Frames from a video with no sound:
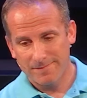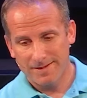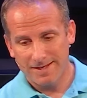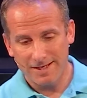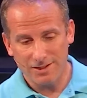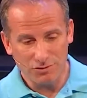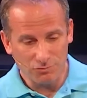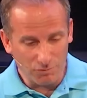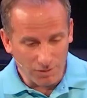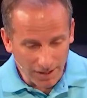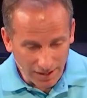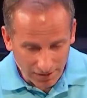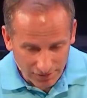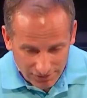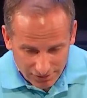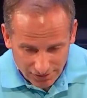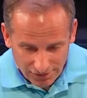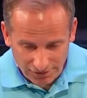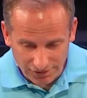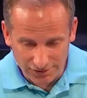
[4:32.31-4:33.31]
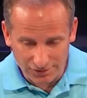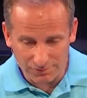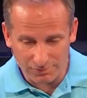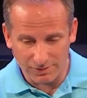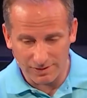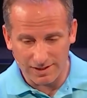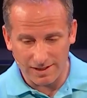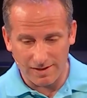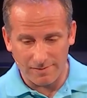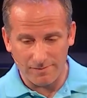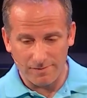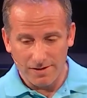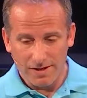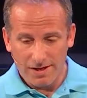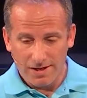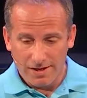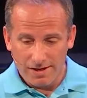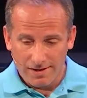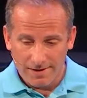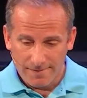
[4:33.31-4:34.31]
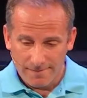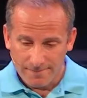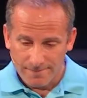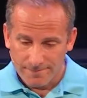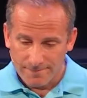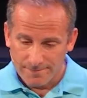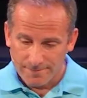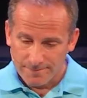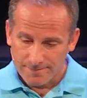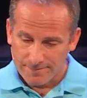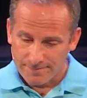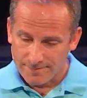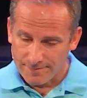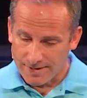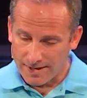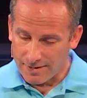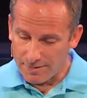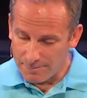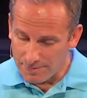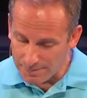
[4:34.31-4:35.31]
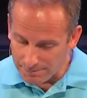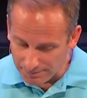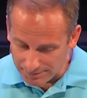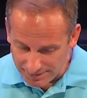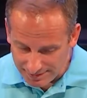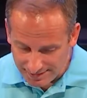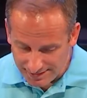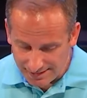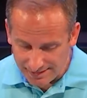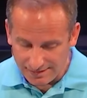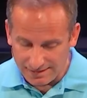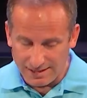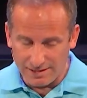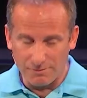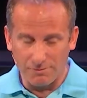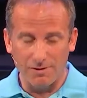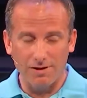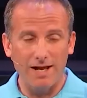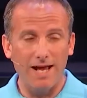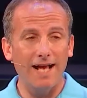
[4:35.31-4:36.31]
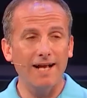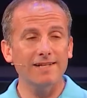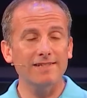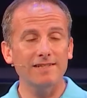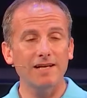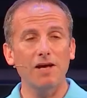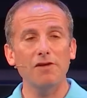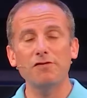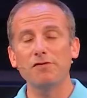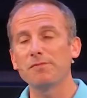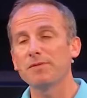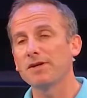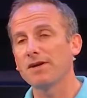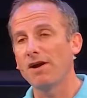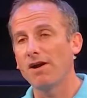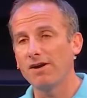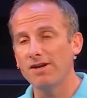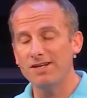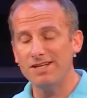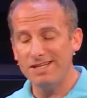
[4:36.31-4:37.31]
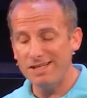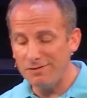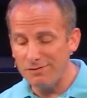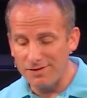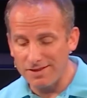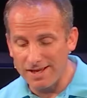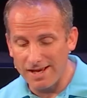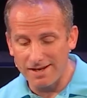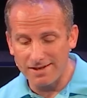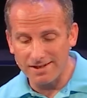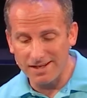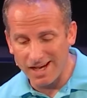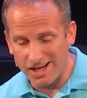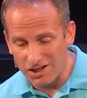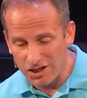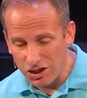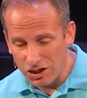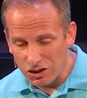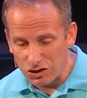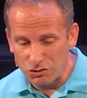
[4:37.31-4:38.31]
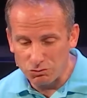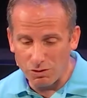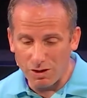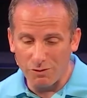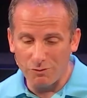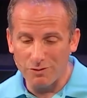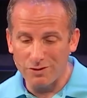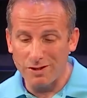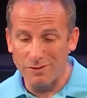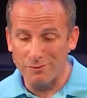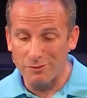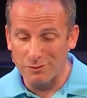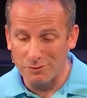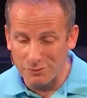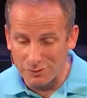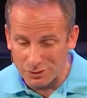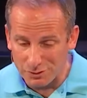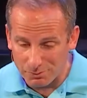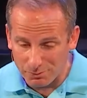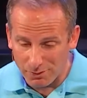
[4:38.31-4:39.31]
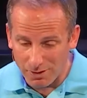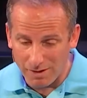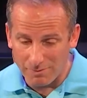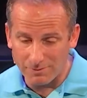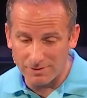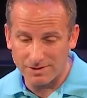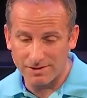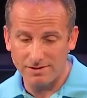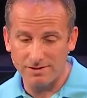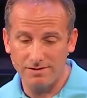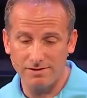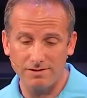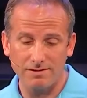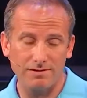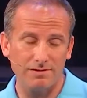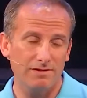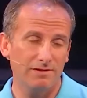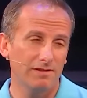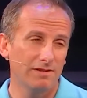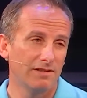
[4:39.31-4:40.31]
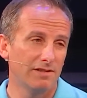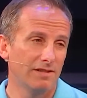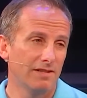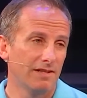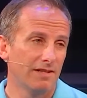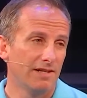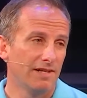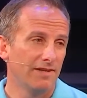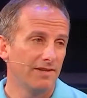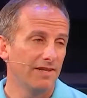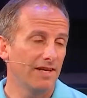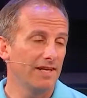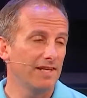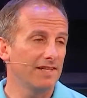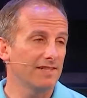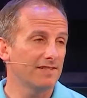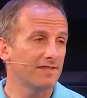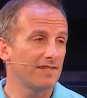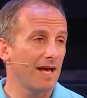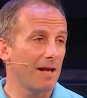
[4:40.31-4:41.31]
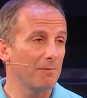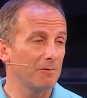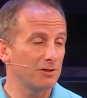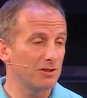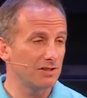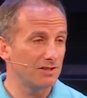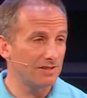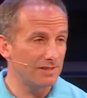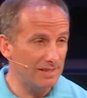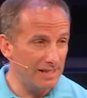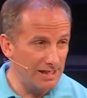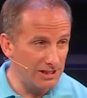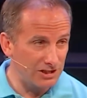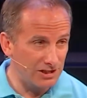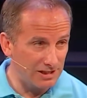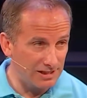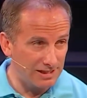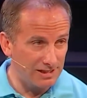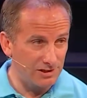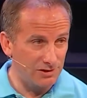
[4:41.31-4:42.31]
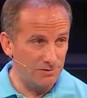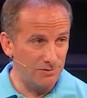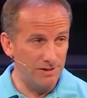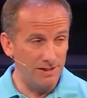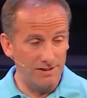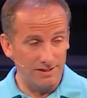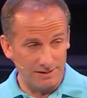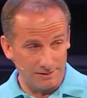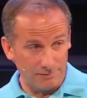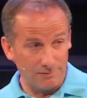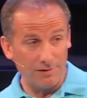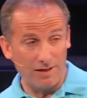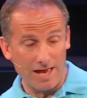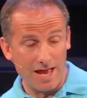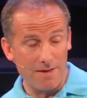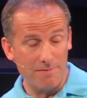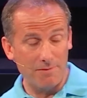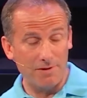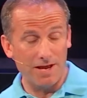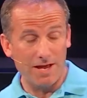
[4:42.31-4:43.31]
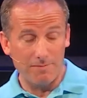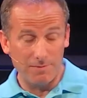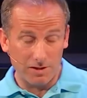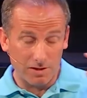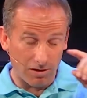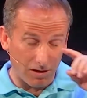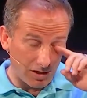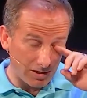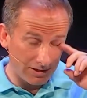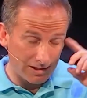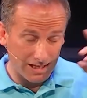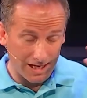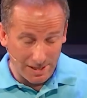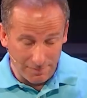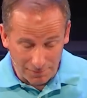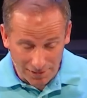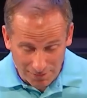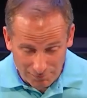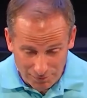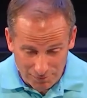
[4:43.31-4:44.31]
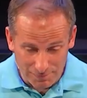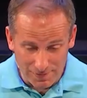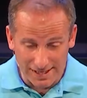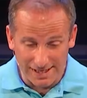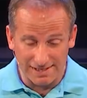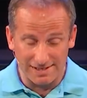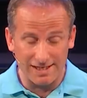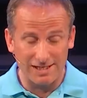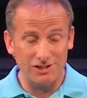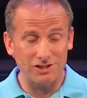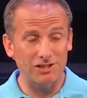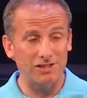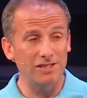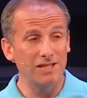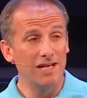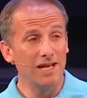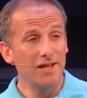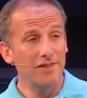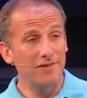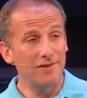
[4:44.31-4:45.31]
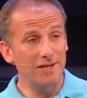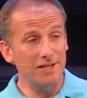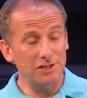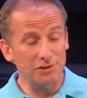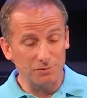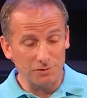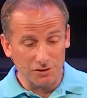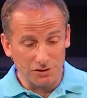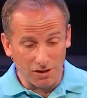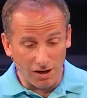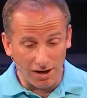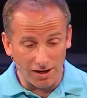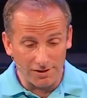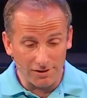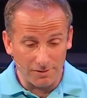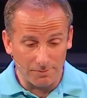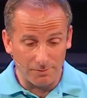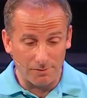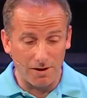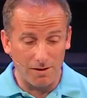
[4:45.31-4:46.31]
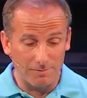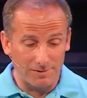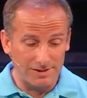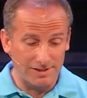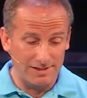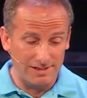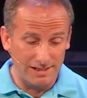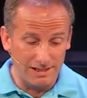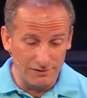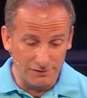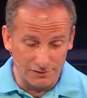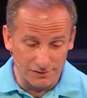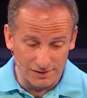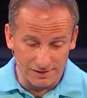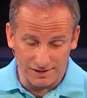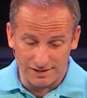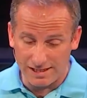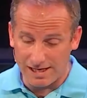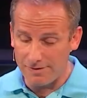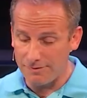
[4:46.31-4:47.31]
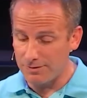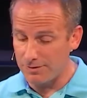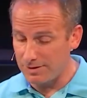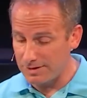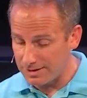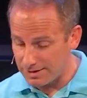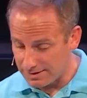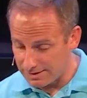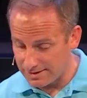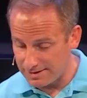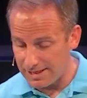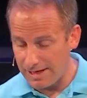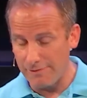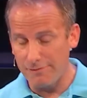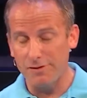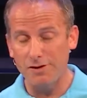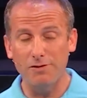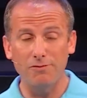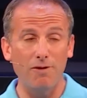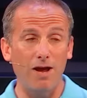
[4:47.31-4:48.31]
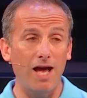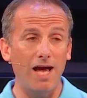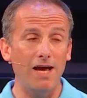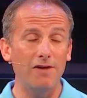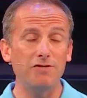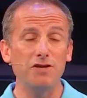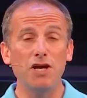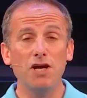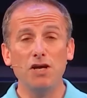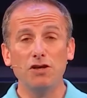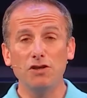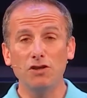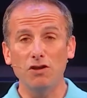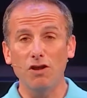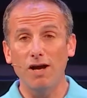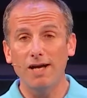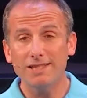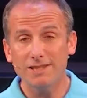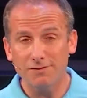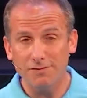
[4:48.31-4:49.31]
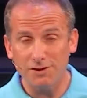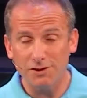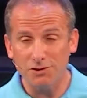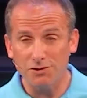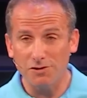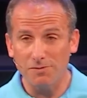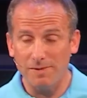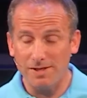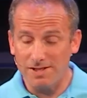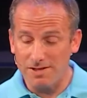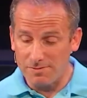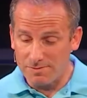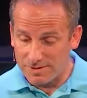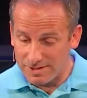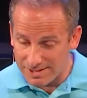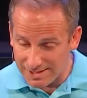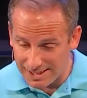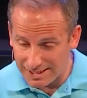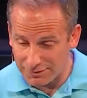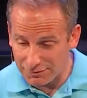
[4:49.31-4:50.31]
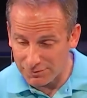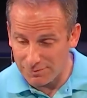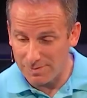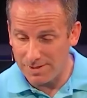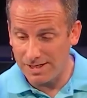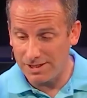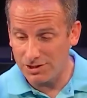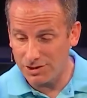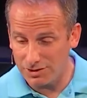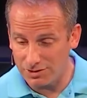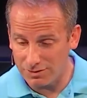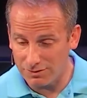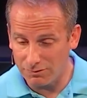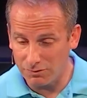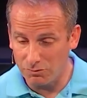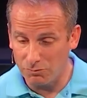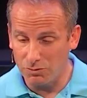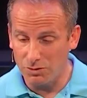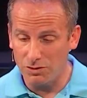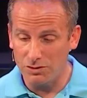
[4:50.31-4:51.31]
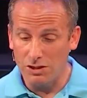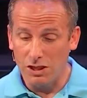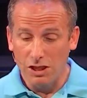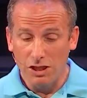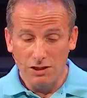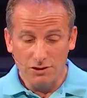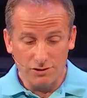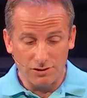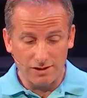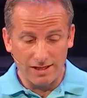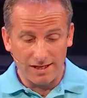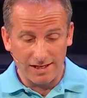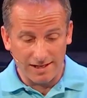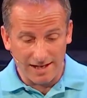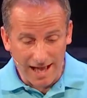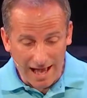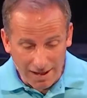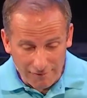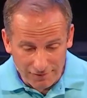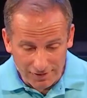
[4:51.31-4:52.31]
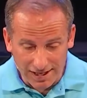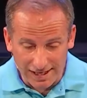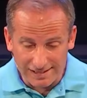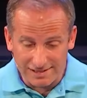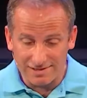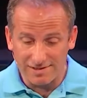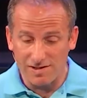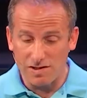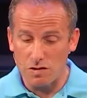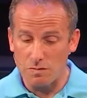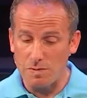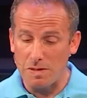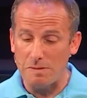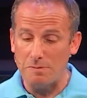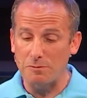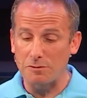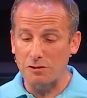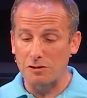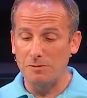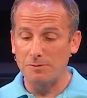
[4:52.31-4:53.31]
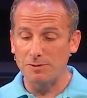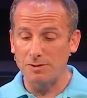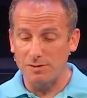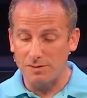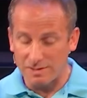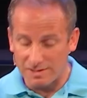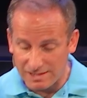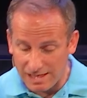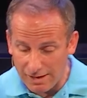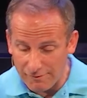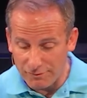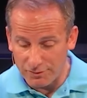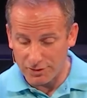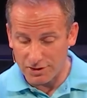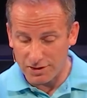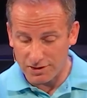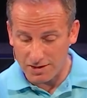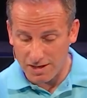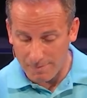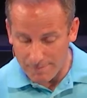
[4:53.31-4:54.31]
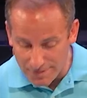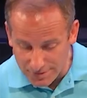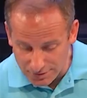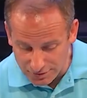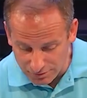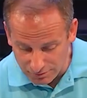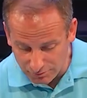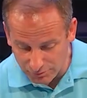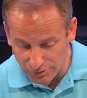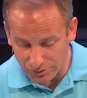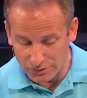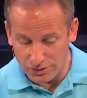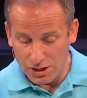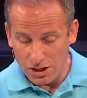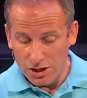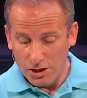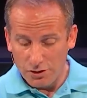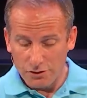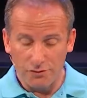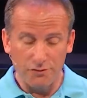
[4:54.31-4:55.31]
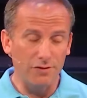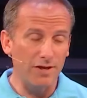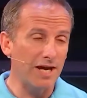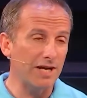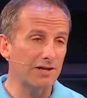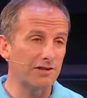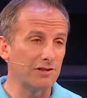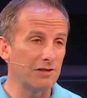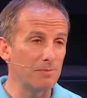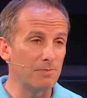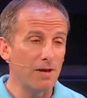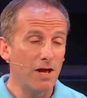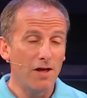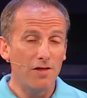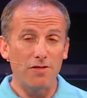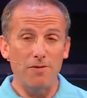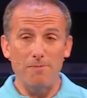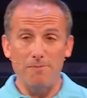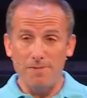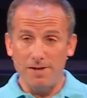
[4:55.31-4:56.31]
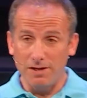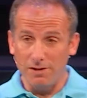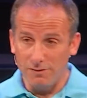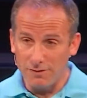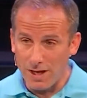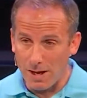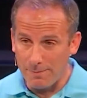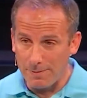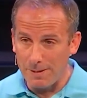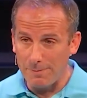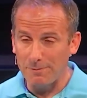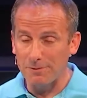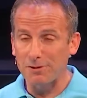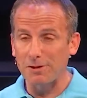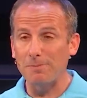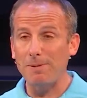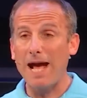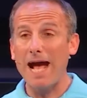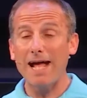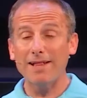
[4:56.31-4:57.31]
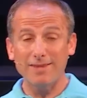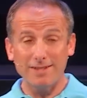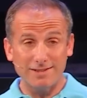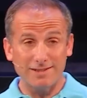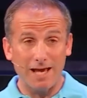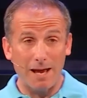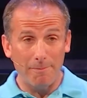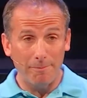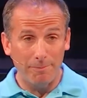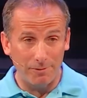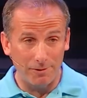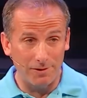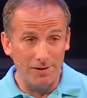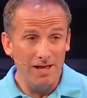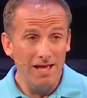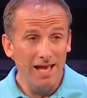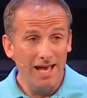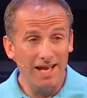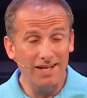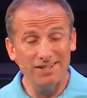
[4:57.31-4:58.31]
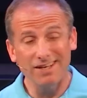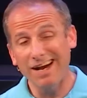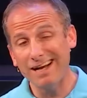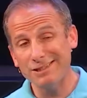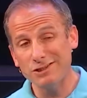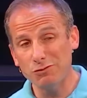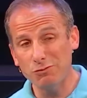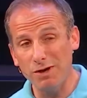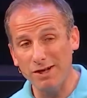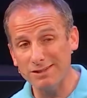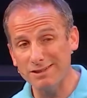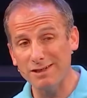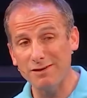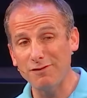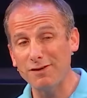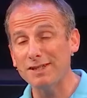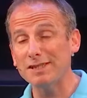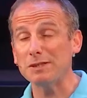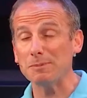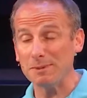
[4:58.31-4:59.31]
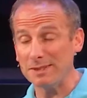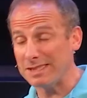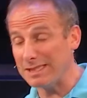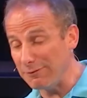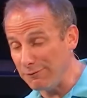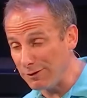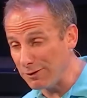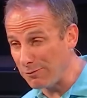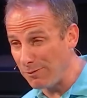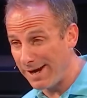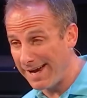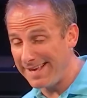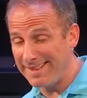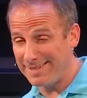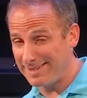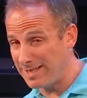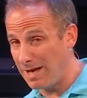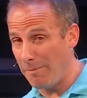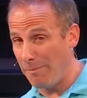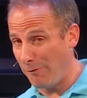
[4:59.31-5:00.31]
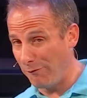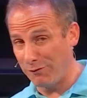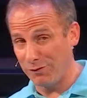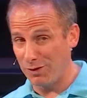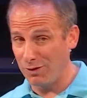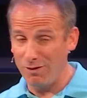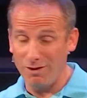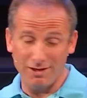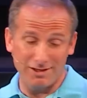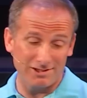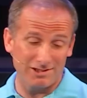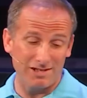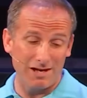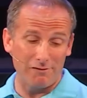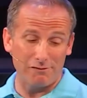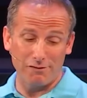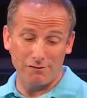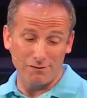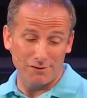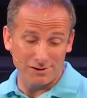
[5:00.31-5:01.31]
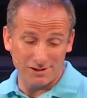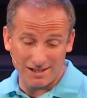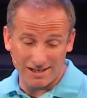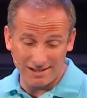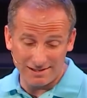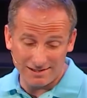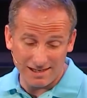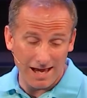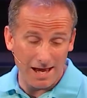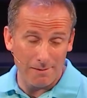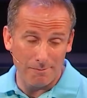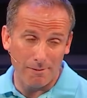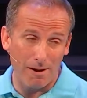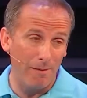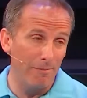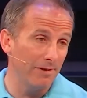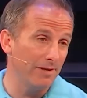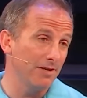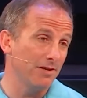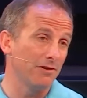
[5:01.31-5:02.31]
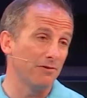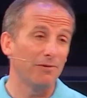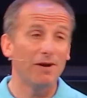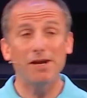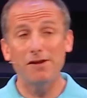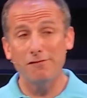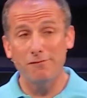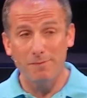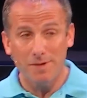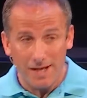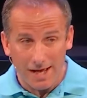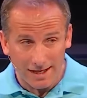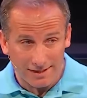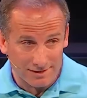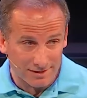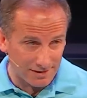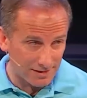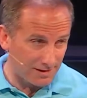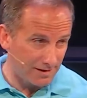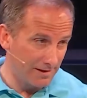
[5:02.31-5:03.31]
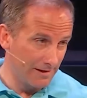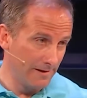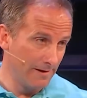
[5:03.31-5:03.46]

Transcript: He dwelled on earth with them. And then people sinned and they were exiled from the garden. And even then, God dwelt with them through his promises. Then he established his nation Israel. Abraham, he called, and Abraham would make a nation. The nation would guard the promised seed for the Savior until the Savior arrived. The laws of Israel made them distinct from the nations of the world so they could have an isolated people group so the Savior could come into the world through that group. The middle of that people group had the temple, and God dwelt in a very specific way in the temple for the longest time, from 1 Kings 8 probably to the reign of Manasseh.